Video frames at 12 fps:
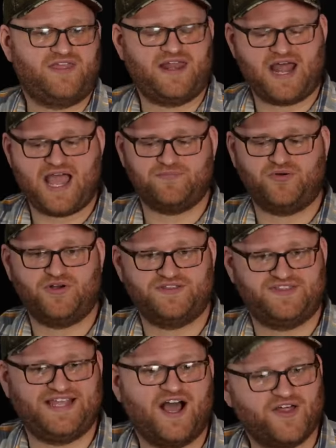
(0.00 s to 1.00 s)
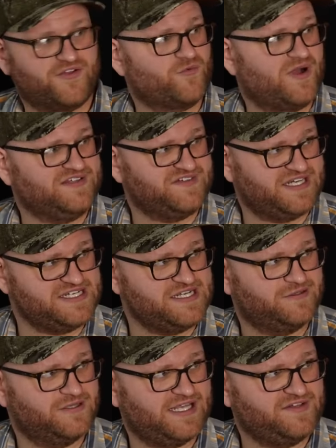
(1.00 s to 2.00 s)
And then I put the other ones in a
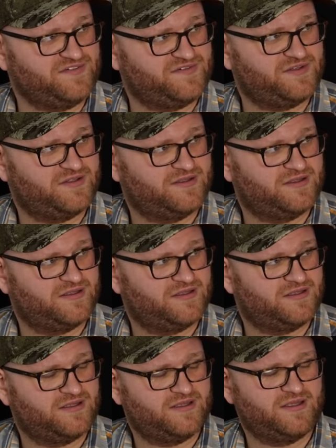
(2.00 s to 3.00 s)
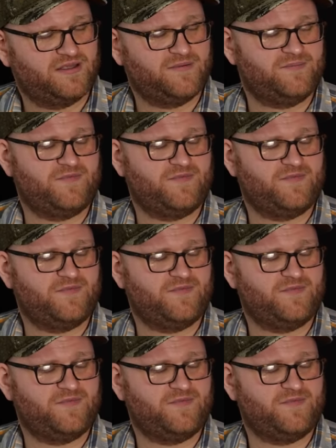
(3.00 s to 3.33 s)
tier list. Yes.